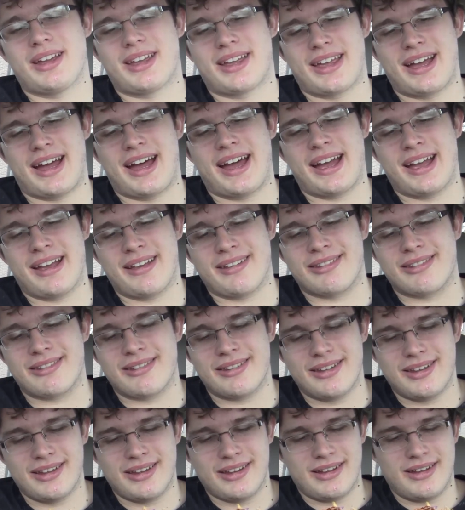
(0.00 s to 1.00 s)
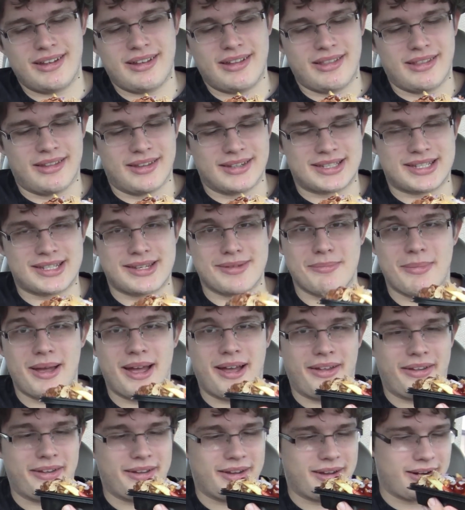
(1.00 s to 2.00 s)
Guys, the
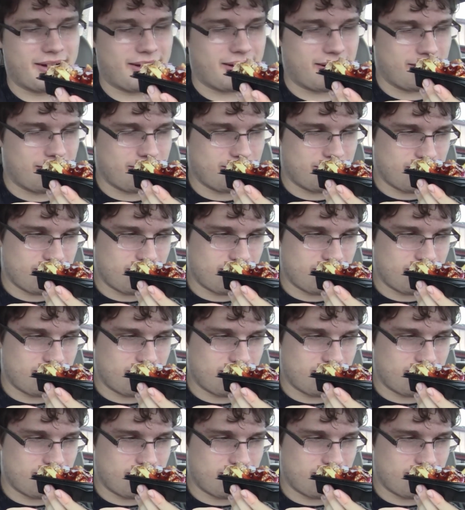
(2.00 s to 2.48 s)
smell here.